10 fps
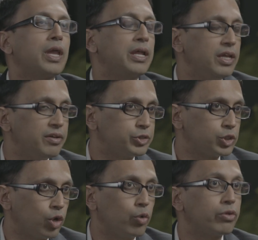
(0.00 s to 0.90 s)
And if
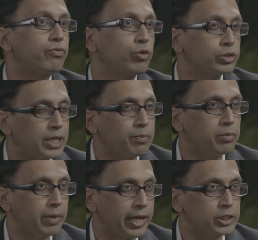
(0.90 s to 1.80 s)
so, the first step
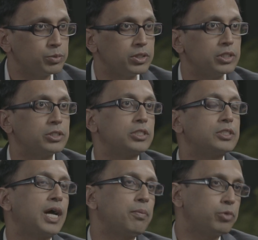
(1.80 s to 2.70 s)
in management is to
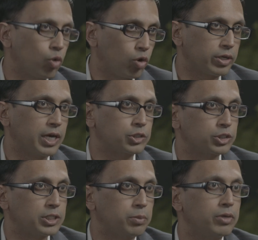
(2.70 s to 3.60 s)
stop the oral
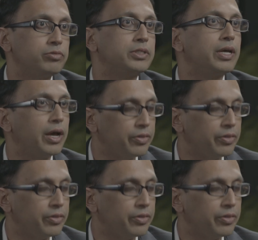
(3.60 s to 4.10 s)
contraceptives